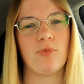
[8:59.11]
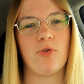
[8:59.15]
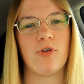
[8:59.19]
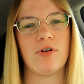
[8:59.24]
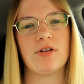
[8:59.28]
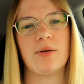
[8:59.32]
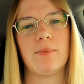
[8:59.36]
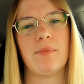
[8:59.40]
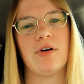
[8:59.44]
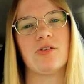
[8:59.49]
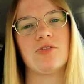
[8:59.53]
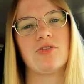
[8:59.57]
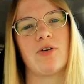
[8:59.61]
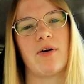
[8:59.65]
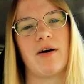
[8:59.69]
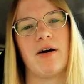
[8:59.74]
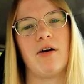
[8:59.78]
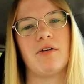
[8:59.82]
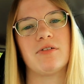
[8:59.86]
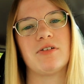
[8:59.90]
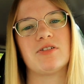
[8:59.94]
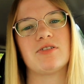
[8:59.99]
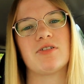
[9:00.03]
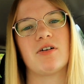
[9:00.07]
more the mental
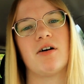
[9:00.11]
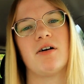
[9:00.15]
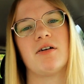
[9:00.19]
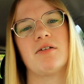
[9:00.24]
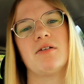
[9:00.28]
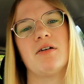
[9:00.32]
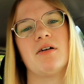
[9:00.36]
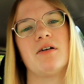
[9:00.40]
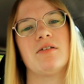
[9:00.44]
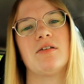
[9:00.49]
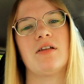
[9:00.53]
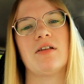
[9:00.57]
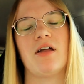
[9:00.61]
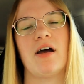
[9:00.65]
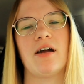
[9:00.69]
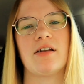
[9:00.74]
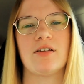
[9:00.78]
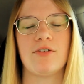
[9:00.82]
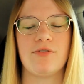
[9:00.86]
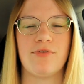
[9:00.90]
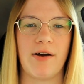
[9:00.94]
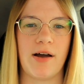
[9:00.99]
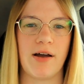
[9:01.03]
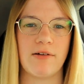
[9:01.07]
health is on the 9
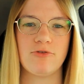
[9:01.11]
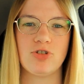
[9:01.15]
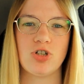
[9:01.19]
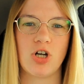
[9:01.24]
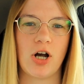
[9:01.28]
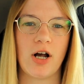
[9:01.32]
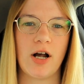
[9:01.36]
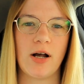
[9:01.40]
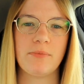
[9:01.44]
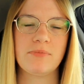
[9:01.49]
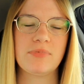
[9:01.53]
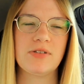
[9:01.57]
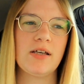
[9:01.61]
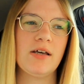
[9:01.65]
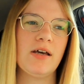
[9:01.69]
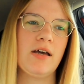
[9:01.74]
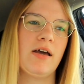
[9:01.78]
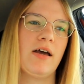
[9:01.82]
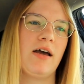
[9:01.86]
to 5 jobs.